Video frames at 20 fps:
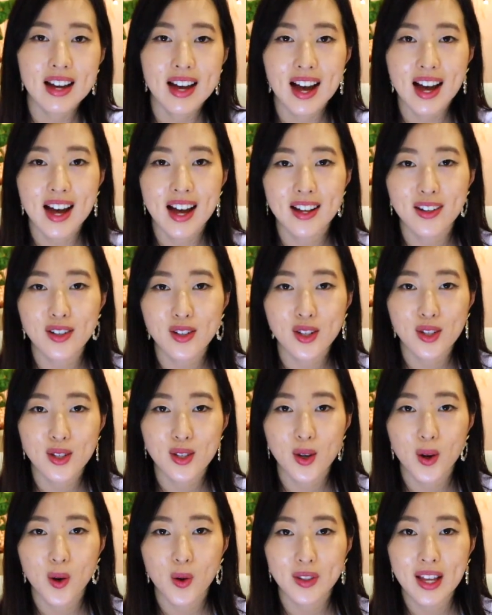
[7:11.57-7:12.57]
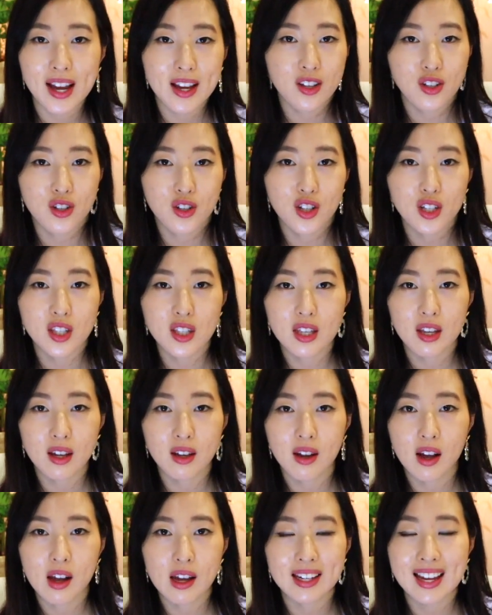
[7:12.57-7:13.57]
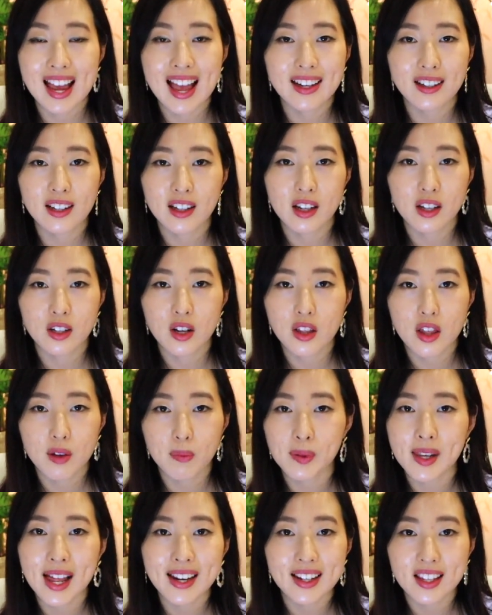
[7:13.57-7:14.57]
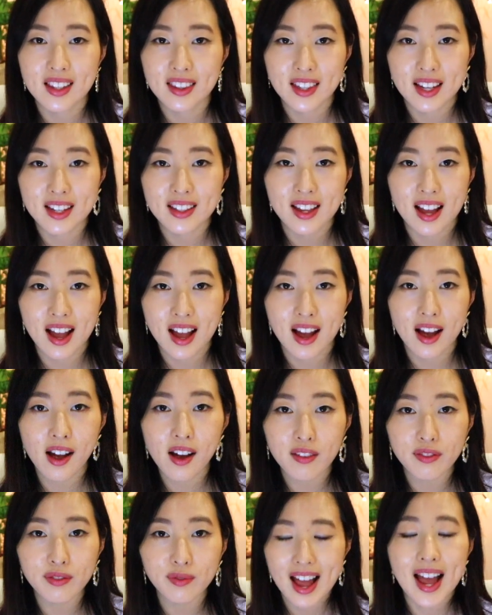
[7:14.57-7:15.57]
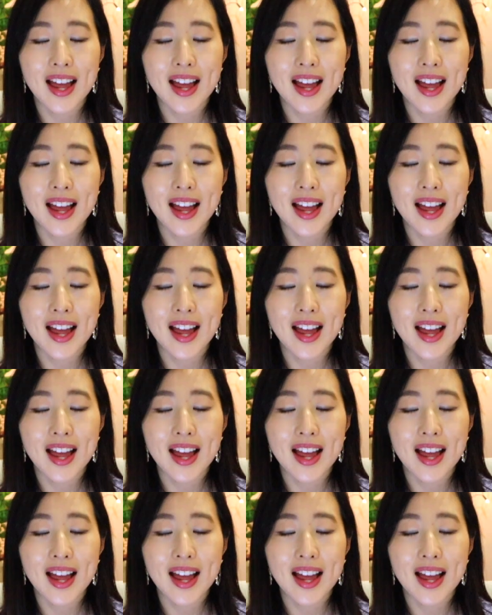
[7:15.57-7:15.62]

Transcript: And so that is just, again, another planning thing that I have.